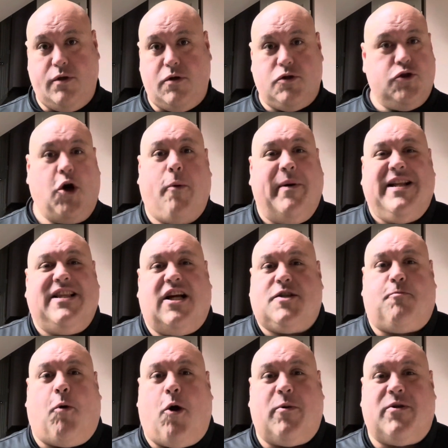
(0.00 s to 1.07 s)
Nobody
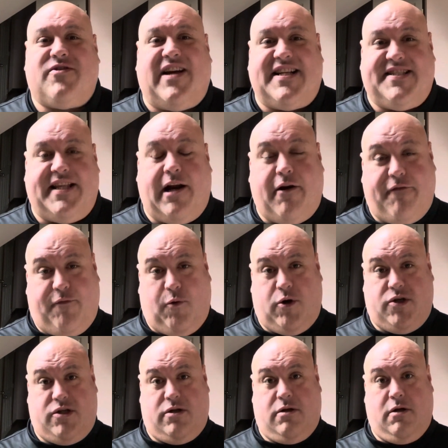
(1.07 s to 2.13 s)
does more with less than Air
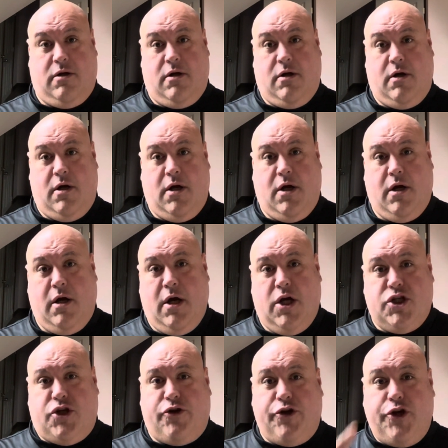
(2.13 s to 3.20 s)
Force.
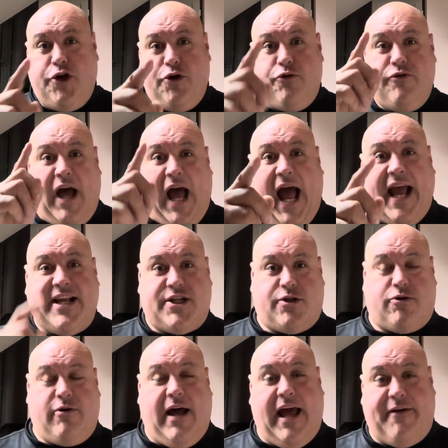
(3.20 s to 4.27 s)
So you, the high
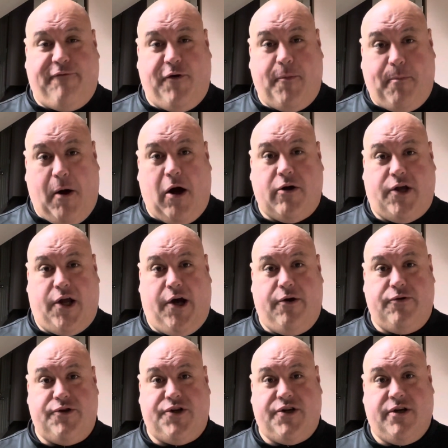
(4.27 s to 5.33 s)
school head football
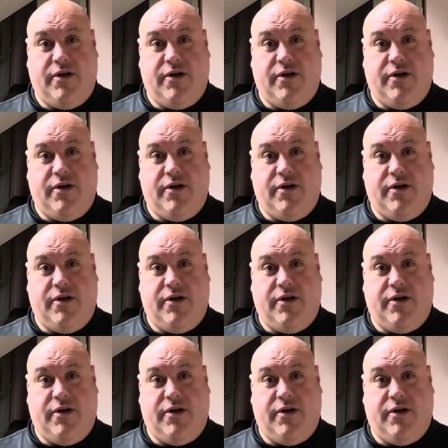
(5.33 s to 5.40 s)
coach,